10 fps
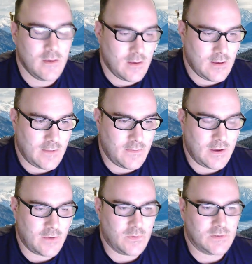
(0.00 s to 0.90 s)
and
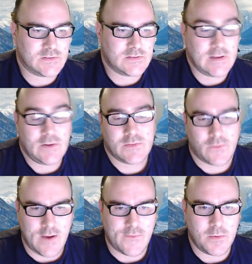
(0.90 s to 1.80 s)
that was
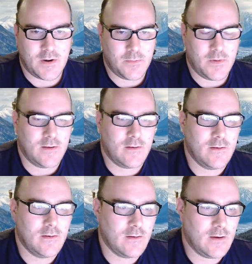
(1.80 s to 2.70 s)
for everybody, but
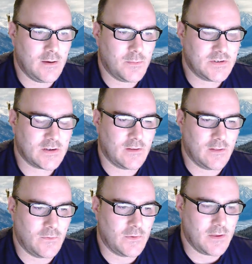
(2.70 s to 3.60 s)

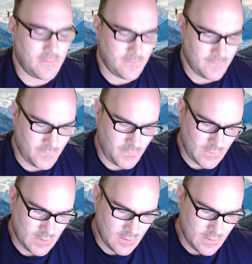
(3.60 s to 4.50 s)
particularly with him.
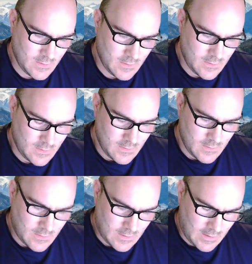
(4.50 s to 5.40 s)

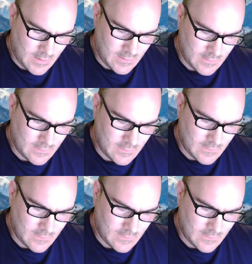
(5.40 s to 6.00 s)
And